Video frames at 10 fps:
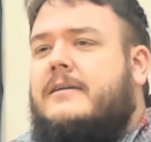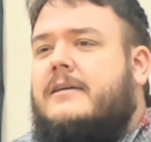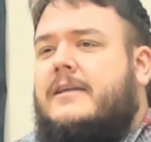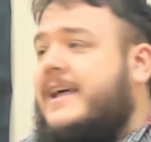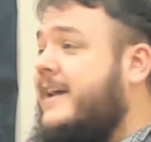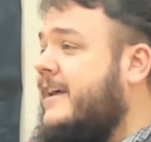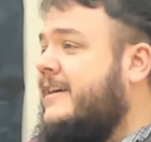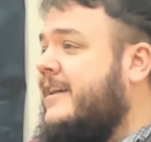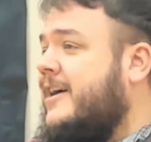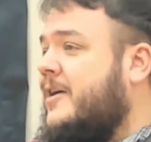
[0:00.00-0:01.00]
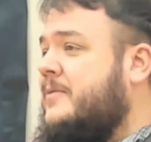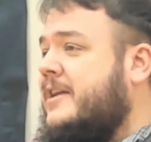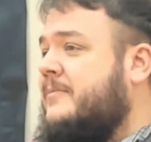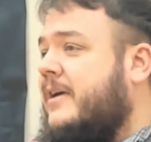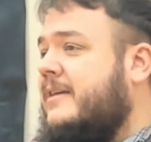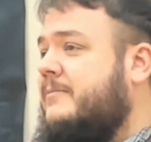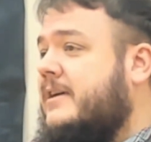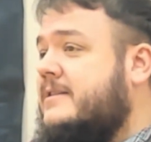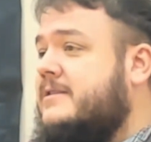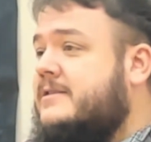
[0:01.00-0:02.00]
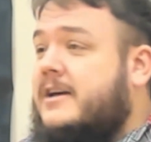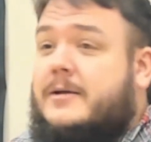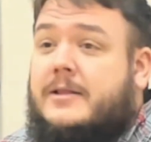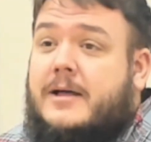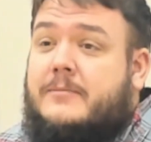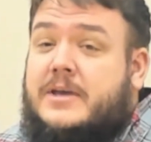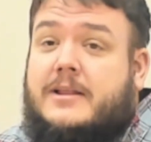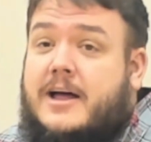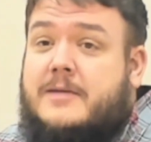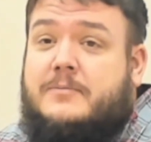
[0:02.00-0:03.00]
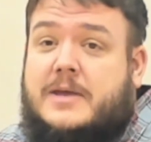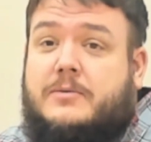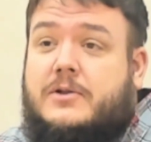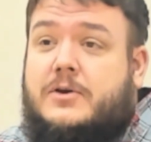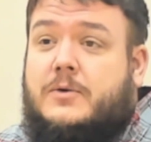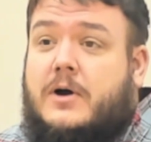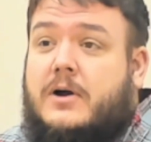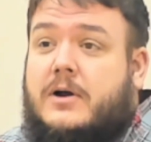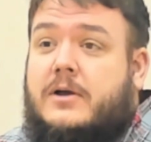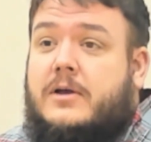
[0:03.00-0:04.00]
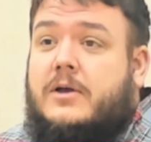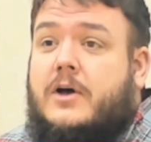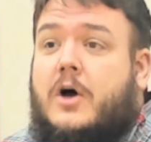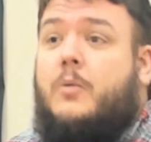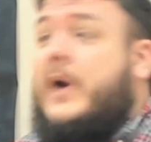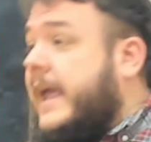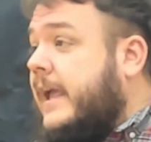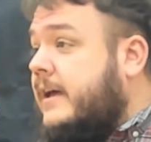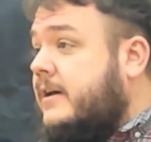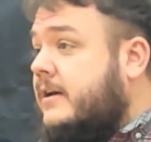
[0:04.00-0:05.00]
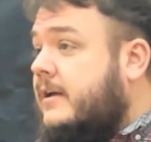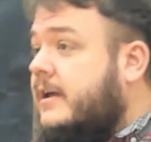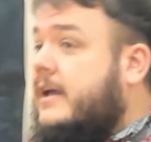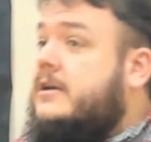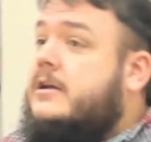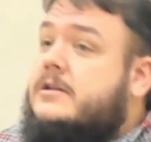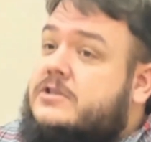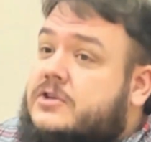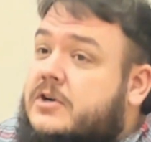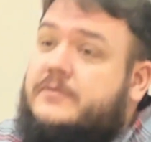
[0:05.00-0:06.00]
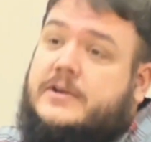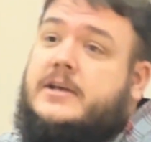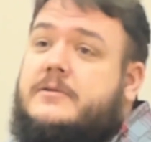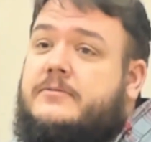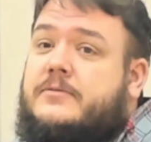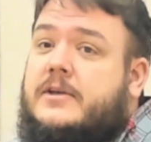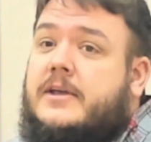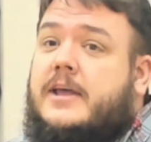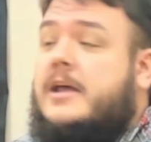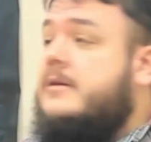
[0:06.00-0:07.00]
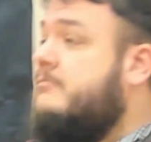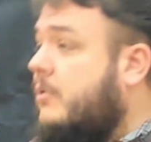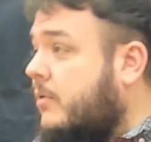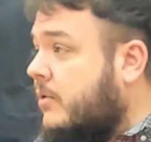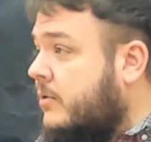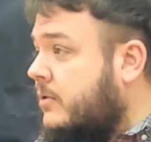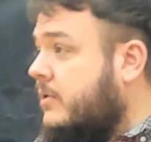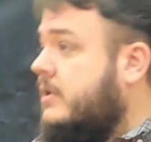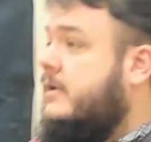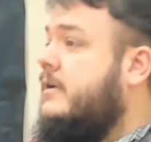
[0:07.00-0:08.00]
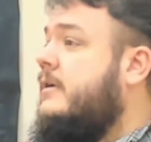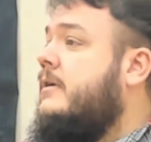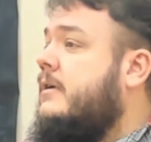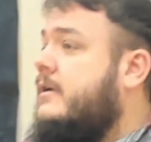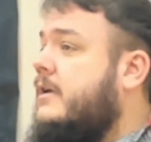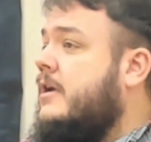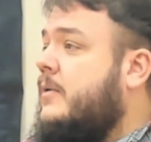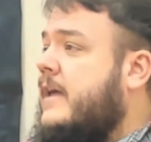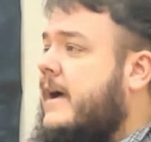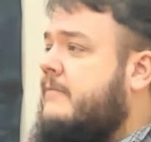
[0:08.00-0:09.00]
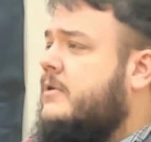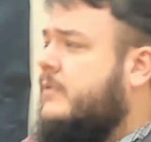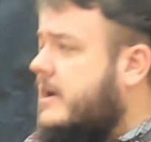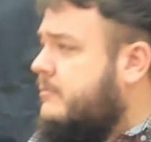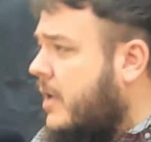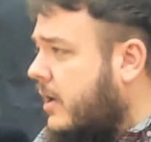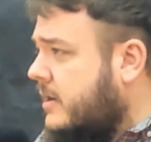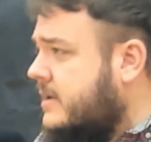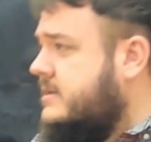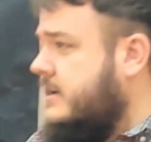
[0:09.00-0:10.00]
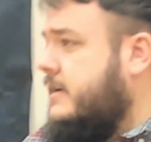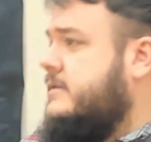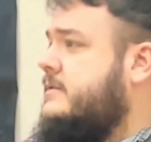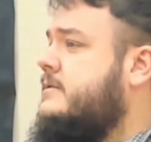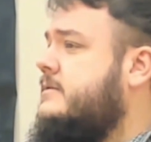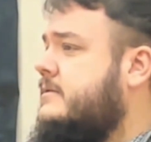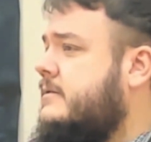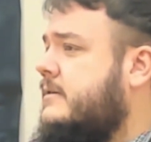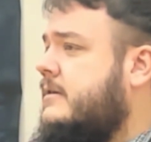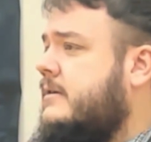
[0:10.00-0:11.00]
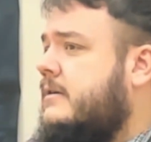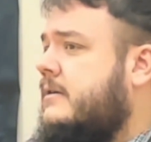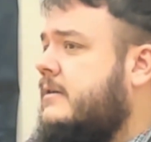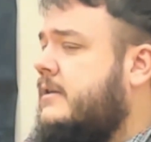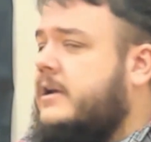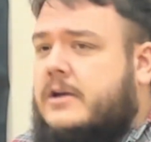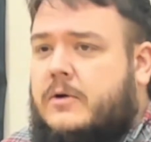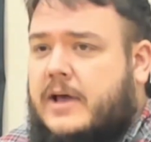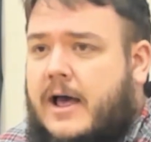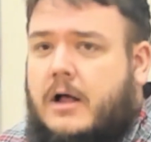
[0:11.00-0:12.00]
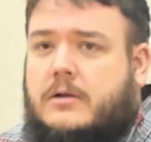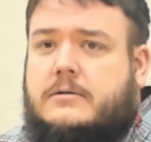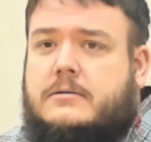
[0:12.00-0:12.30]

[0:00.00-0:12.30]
And that ain't going to help anybody, because there's going to be a lot of people who are awake and conservative and moral, you know, and have the right politics that go to hell.